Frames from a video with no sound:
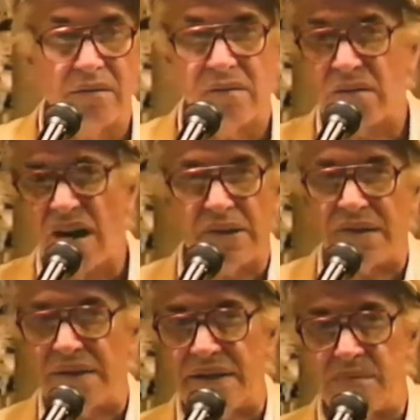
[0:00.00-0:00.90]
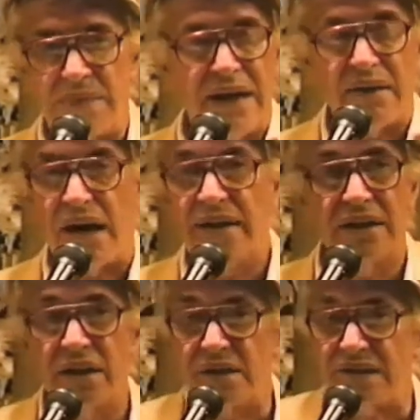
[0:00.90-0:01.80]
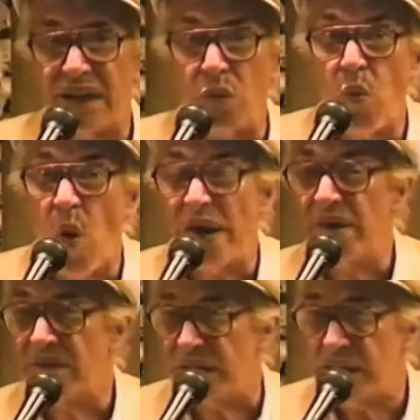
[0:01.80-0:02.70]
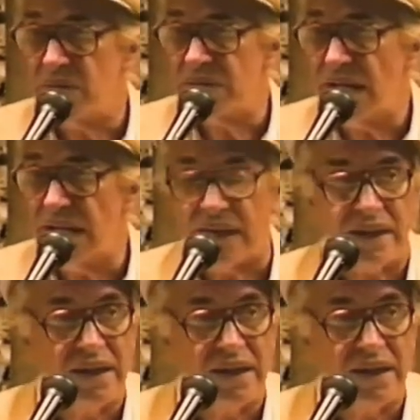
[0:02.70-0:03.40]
Other things about it. I didn't understand one thing he was saying.